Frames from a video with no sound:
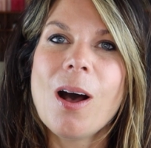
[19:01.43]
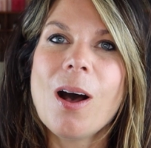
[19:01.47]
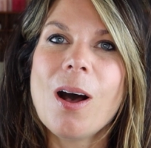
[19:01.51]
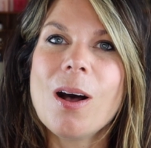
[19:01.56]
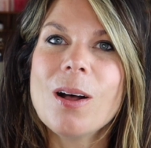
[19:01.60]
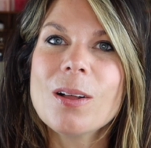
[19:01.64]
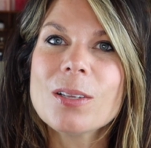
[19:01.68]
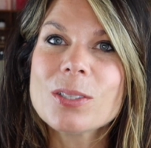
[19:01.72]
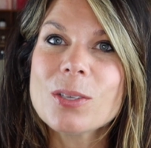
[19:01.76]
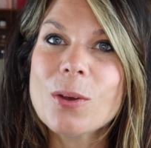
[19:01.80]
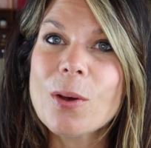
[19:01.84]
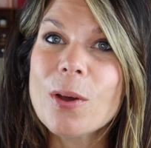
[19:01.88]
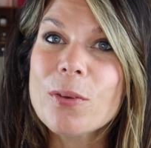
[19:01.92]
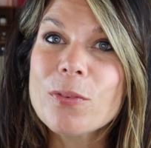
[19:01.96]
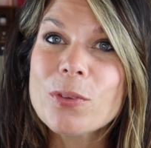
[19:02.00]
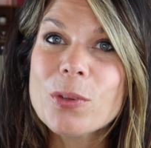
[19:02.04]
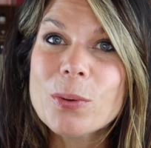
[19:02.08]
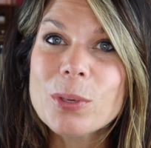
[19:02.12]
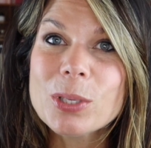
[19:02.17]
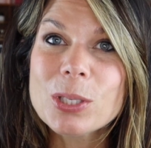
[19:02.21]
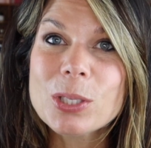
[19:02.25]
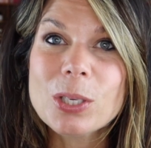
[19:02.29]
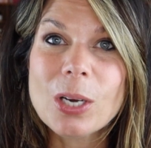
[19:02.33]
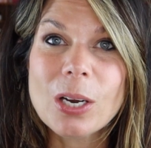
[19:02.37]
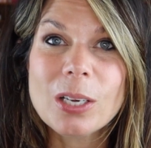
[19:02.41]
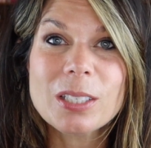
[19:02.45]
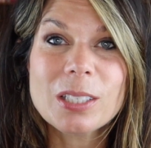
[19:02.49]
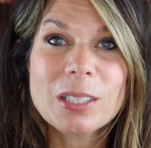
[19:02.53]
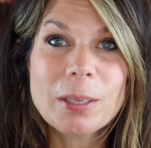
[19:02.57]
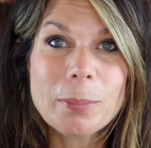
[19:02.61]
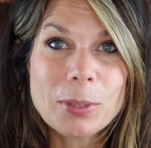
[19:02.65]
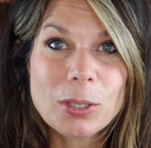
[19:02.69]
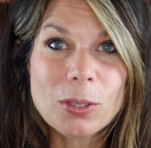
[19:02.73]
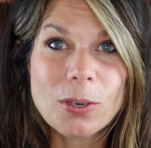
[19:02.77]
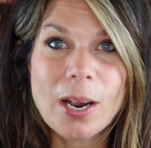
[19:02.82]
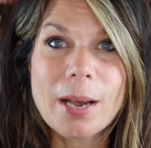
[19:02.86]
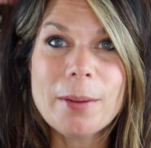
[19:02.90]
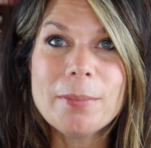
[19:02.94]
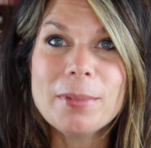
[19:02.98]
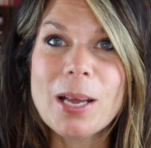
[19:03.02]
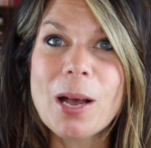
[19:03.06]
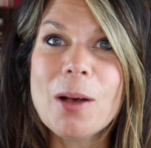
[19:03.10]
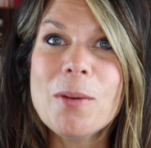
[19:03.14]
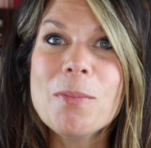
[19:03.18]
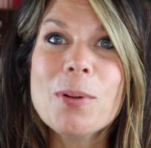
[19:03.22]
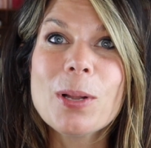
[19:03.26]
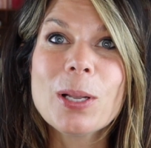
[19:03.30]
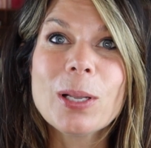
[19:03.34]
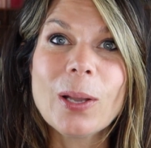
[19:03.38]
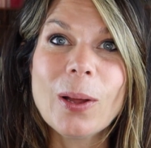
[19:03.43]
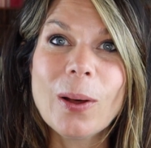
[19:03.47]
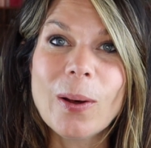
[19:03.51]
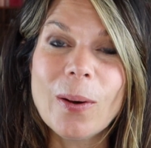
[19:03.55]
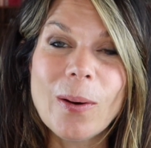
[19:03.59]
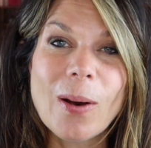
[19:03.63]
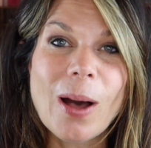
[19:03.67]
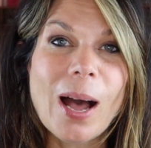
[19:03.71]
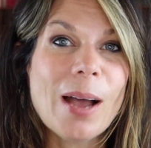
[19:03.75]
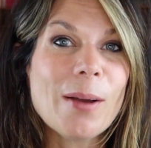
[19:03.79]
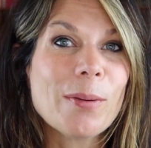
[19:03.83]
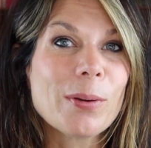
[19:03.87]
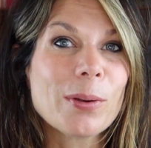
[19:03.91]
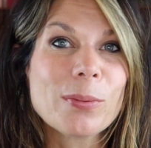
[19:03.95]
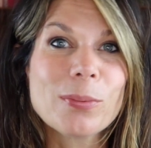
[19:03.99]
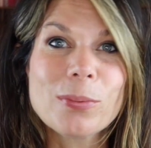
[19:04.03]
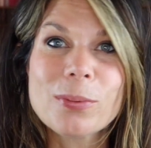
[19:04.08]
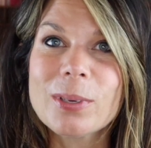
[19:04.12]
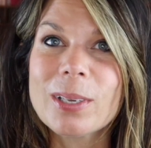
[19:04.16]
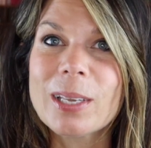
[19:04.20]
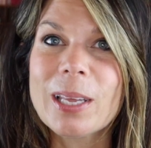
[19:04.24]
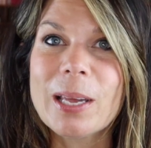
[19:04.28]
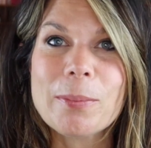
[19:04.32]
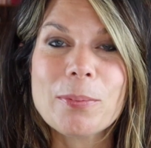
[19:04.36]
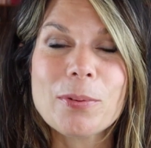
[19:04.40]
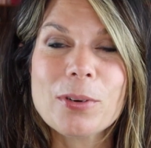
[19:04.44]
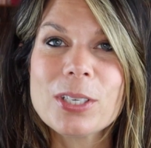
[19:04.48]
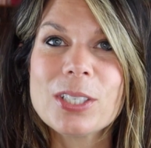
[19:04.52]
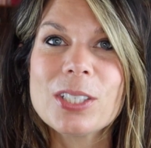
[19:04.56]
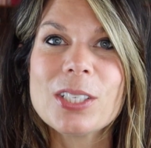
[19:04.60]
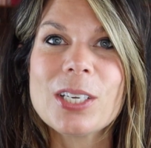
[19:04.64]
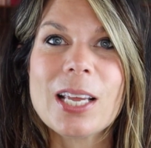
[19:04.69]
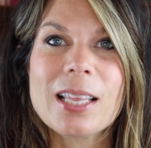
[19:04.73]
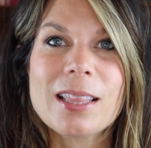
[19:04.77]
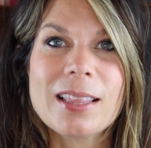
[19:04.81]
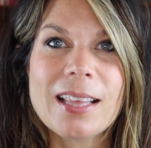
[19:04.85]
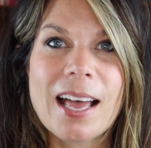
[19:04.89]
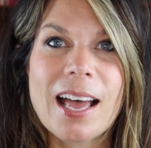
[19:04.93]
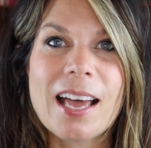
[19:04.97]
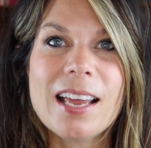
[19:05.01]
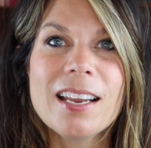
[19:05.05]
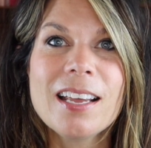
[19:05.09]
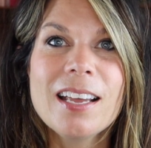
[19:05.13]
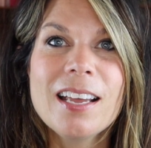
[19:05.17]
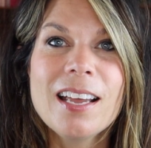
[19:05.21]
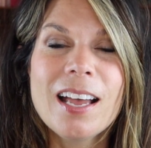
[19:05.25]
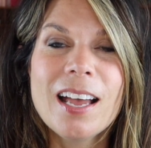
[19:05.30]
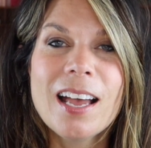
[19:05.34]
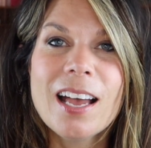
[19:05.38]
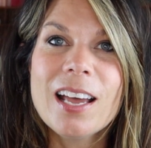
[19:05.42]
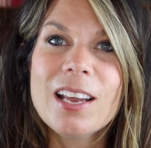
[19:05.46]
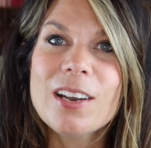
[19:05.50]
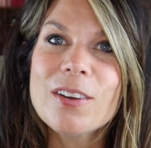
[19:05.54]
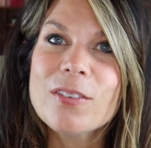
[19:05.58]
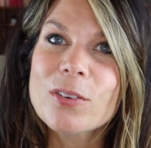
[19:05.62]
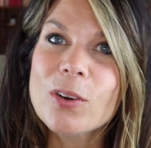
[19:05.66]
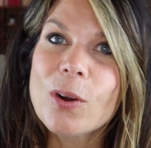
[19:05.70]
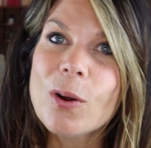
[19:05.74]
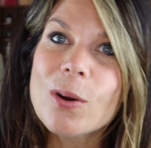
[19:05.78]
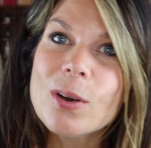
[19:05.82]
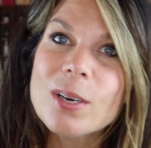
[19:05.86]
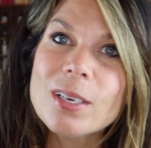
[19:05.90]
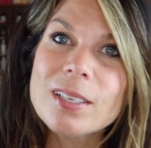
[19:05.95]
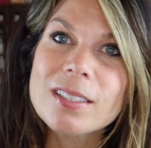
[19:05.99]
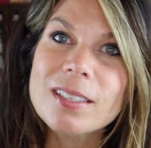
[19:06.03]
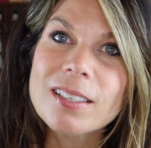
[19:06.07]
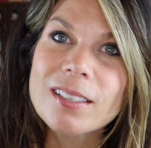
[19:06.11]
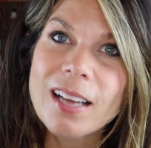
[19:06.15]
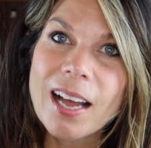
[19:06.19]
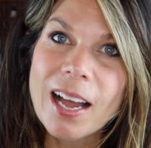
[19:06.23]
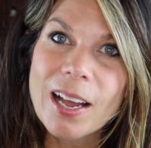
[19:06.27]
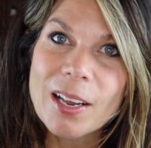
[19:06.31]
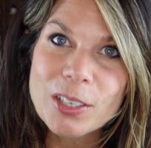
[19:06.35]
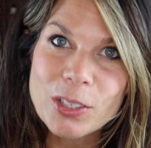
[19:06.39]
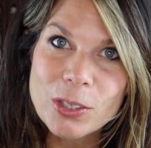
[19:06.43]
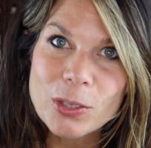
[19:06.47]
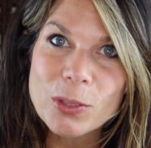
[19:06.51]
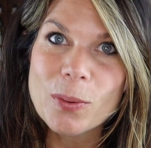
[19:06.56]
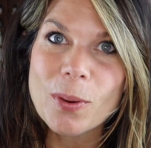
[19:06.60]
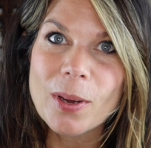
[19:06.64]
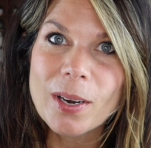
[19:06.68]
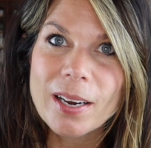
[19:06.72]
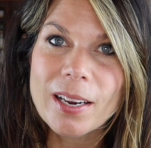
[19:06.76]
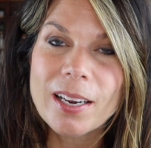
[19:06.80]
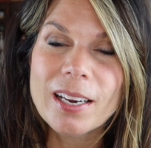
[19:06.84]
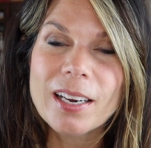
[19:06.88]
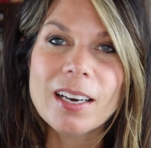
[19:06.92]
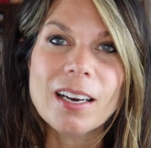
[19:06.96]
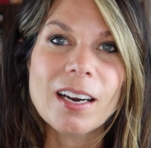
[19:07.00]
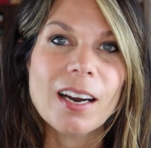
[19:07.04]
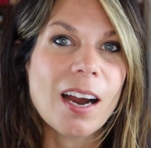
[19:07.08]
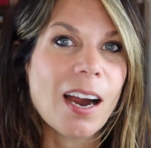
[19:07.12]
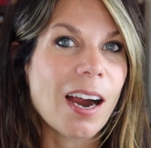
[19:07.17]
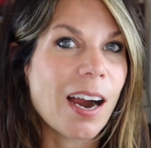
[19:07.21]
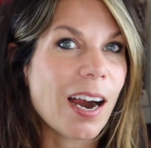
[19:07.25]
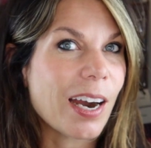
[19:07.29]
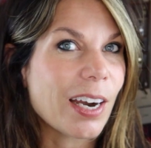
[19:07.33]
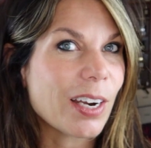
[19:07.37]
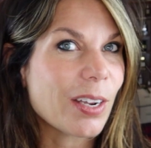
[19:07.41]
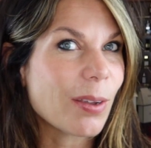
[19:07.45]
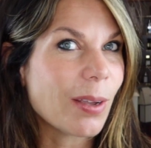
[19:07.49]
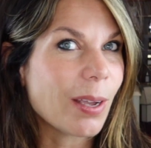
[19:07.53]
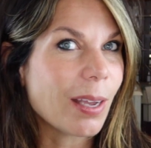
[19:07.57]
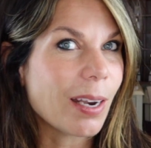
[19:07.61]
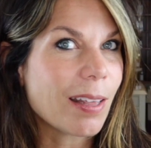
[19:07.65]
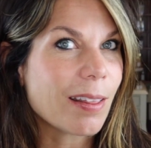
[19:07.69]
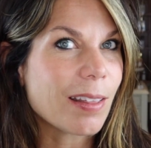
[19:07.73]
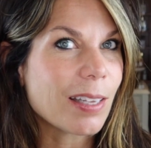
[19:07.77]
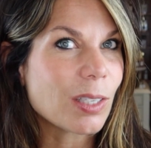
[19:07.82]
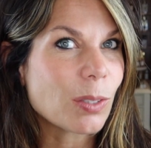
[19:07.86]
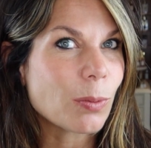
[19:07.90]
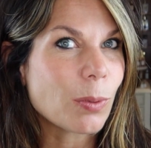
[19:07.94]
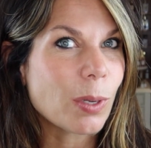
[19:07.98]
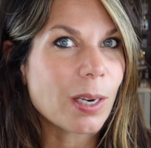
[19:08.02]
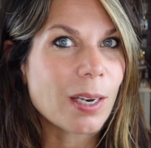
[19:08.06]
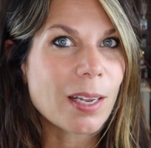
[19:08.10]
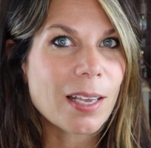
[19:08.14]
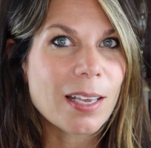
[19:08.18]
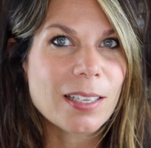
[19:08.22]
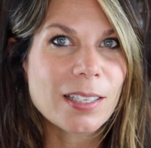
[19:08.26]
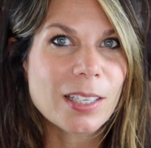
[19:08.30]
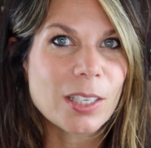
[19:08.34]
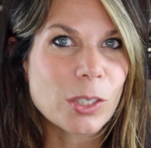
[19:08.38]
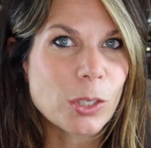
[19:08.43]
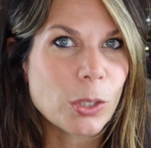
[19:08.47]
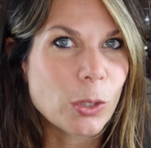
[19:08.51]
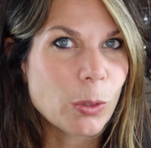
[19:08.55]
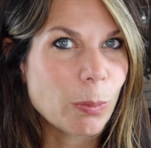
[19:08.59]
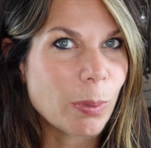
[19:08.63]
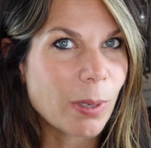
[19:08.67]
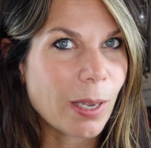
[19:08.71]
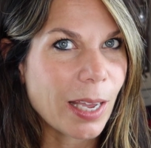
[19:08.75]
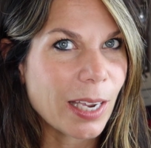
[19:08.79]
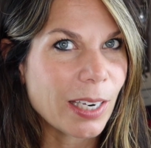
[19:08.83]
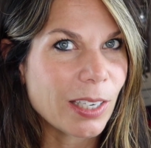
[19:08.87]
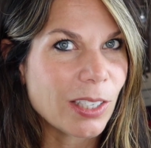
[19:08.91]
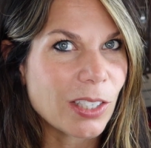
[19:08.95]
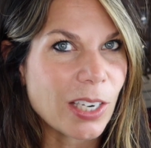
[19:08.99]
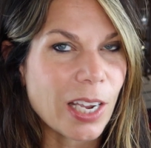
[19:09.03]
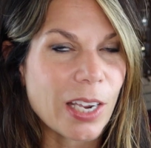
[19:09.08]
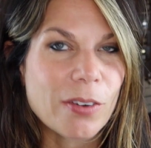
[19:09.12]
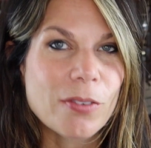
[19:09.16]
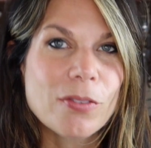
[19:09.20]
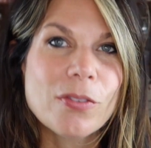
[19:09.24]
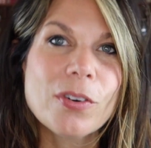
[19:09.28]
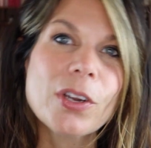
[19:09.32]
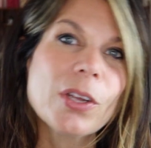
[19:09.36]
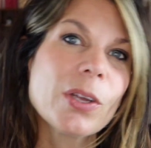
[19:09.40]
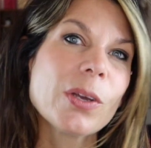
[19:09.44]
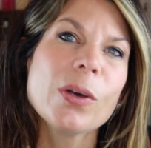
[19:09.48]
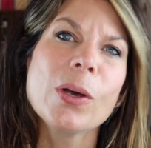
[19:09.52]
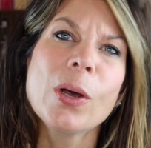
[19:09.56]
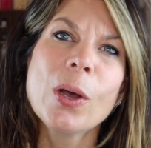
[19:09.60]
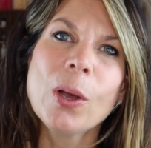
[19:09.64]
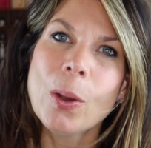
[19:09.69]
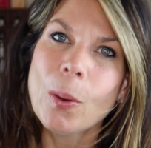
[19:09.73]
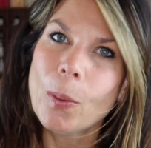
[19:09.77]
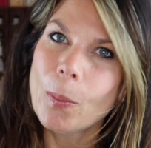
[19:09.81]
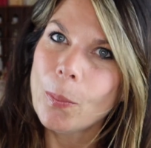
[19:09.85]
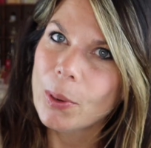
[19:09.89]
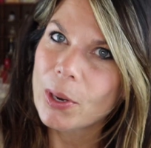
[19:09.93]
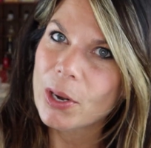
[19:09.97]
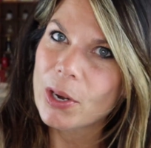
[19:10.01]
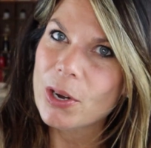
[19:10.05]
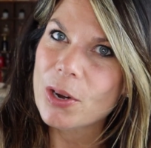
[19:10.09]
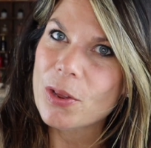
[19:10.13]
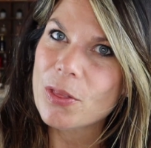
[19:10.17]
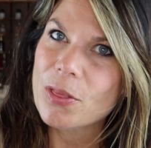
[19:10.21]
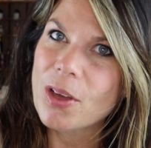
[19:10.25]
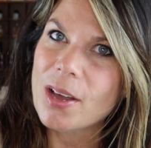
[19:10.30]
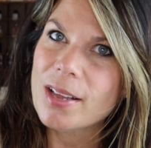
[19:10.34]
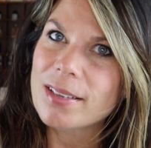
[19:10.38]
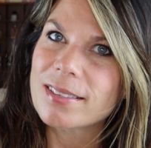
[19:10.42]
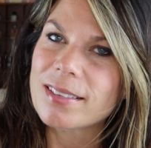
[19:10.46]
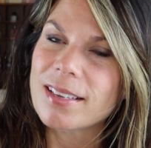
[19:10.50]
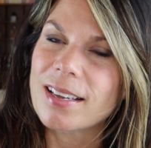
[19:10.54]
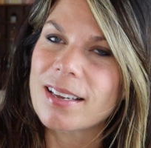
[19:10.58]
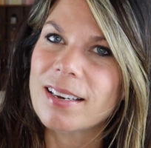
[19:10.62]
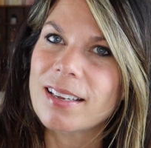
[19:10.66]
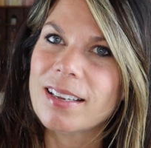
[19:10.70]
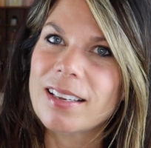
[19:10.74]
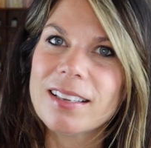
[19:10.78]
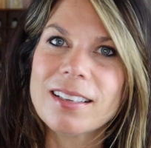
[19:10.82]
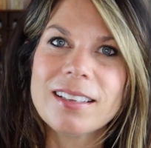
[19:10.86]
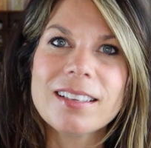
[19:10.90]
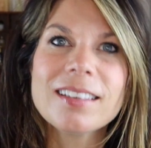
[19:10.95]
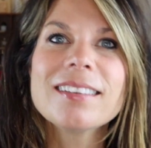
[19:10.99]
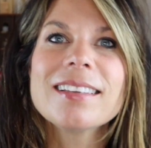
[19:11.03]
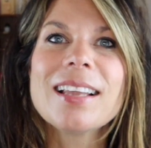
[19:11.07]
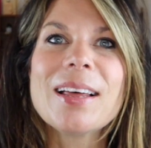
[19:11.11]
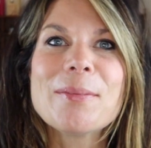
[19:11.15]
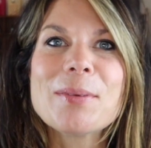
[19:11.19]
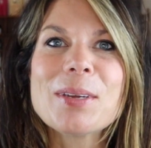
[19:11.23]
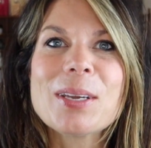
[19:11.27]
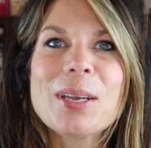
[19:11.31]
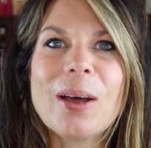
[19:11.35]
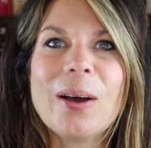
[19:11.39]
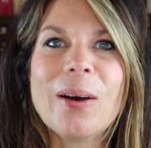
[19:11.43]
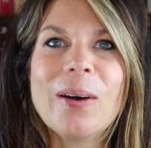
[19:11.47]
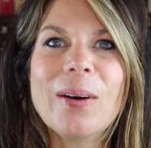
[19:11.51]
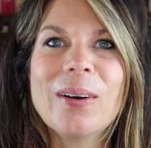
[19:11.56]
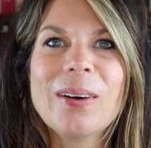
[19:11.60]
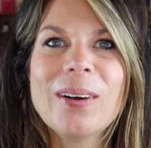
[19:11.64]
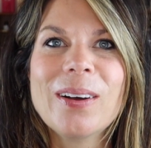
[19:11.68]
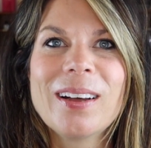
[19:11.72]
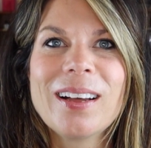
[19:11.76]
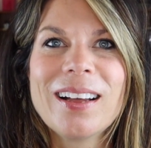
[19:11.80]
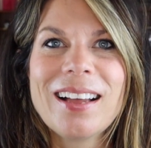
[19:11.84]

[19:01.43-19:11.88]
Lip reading: Also, if you would subscribe down below, I would really appreciate that. And of course, I do want to hear, are you getting this one? Is it too plain Jane for you? What are your thoughts on it? Let me know.